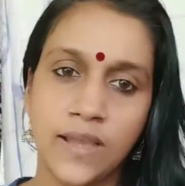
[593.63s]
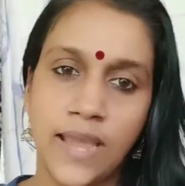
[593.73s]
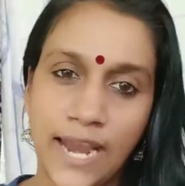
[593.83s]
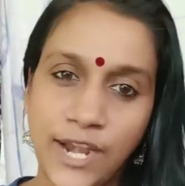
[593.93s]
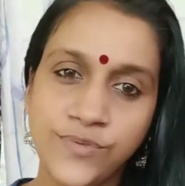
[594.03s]

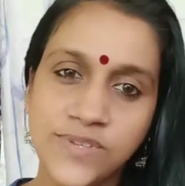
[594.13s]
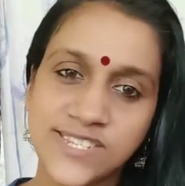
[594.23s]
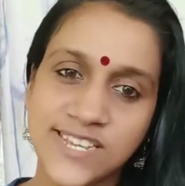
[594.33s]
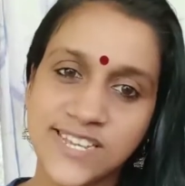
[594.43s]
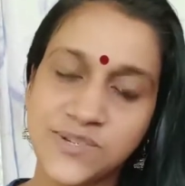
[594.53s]
The
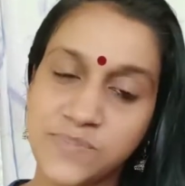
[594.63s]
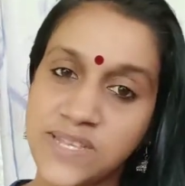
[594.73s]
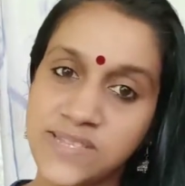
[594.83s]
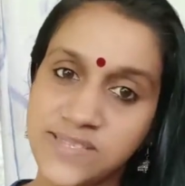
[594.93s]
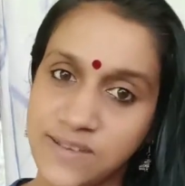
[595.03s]
state
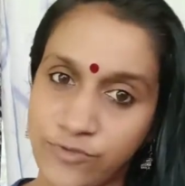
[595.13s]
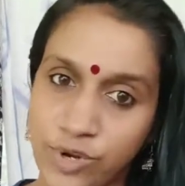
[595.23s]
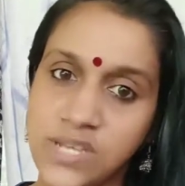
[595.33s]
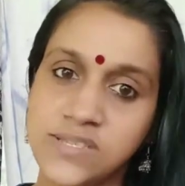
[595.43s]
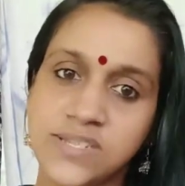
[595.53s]
means for
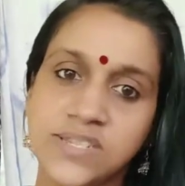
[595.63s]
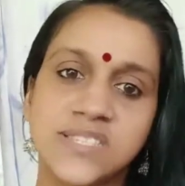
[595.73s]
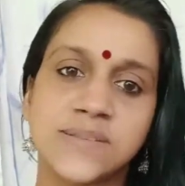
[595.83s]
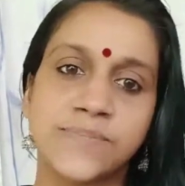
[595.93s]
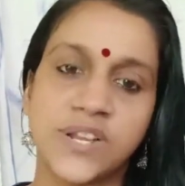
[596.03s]
us it is
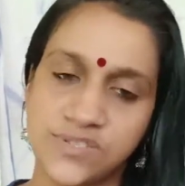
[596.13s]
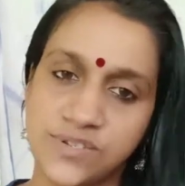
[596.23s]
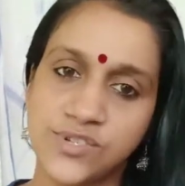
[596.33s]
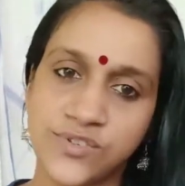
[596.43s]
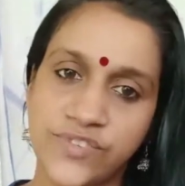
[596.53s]
the
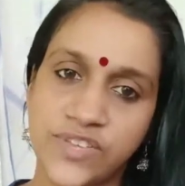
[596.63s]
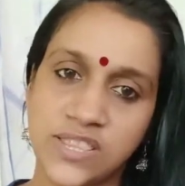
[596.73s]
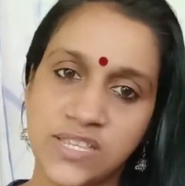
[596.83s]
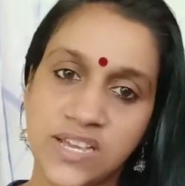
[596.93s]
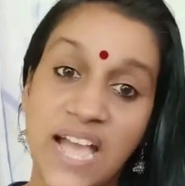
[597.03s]
president of
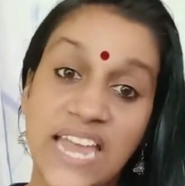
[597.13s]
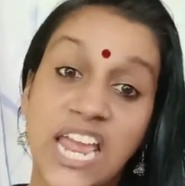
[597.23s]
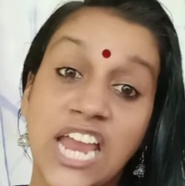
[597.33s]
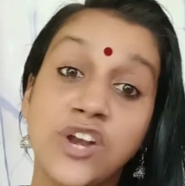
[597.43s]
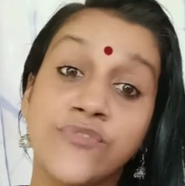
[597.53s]
India, and
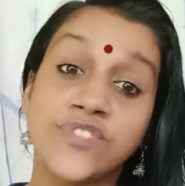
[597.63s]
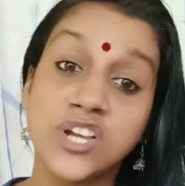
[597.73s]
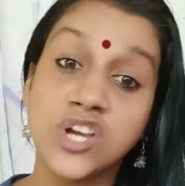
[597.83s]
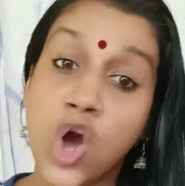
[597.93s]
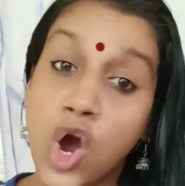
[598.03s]
head of the
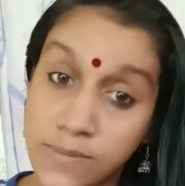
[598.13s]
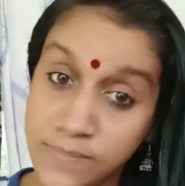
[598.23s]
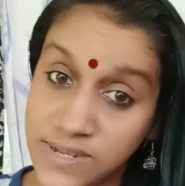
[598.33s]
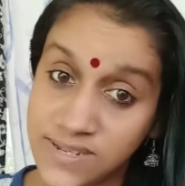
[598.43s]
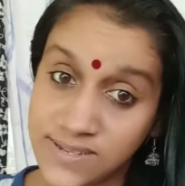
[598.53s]

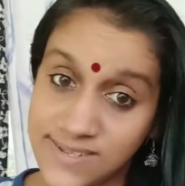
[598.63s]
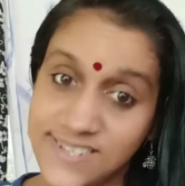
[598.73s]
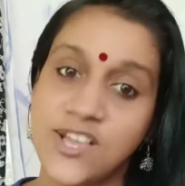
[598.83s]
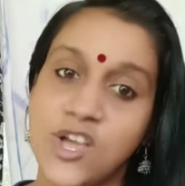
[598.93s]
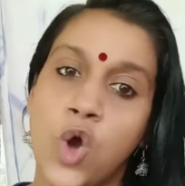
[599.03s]
government
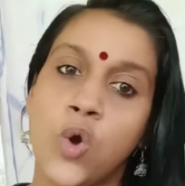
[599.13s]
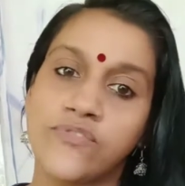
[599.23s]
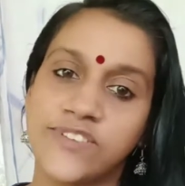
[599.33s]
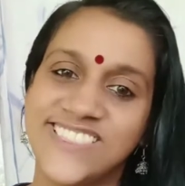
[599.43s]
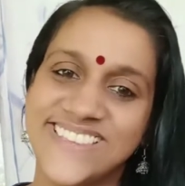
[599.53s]
of
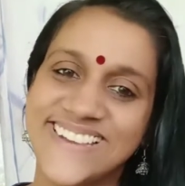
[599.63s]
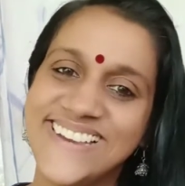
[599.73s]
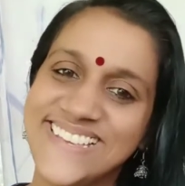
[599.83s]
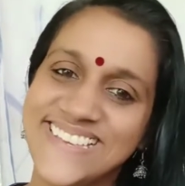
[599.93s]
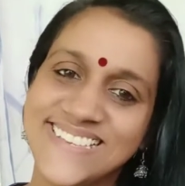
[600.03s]
India
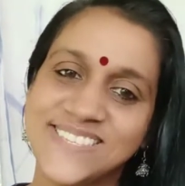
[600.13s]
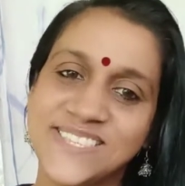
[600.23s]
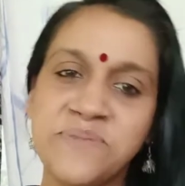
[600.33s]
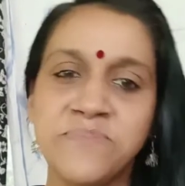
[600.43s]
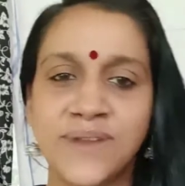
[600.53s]
is the
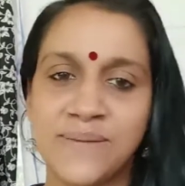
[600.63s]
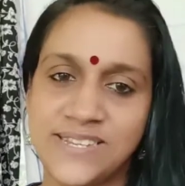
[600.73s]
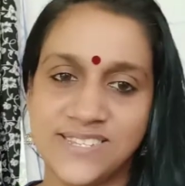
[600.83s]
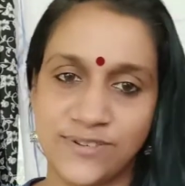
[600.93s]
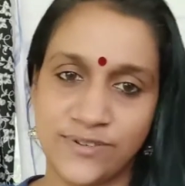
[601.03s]
prime
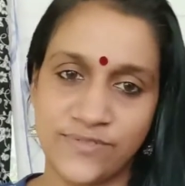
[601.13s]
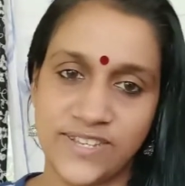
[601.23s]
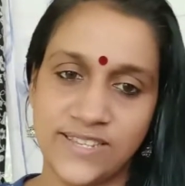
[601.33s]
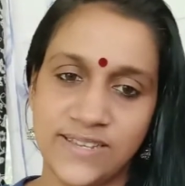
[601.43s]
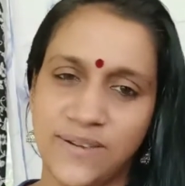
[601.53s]
minister of
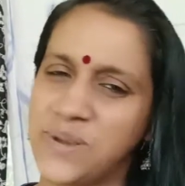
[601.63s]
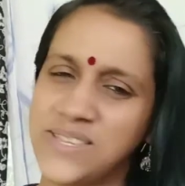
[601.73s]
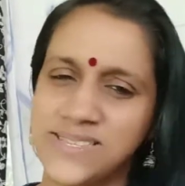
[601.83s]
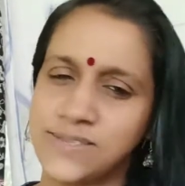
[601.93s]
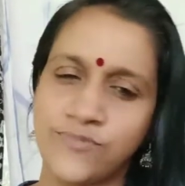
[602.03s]
India. Okay,
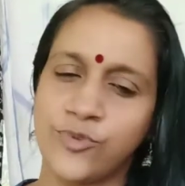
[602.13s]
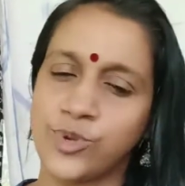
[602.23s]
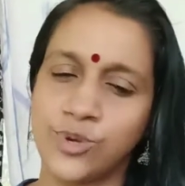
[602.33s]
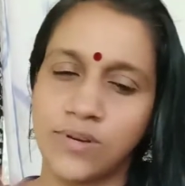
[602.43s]
just for your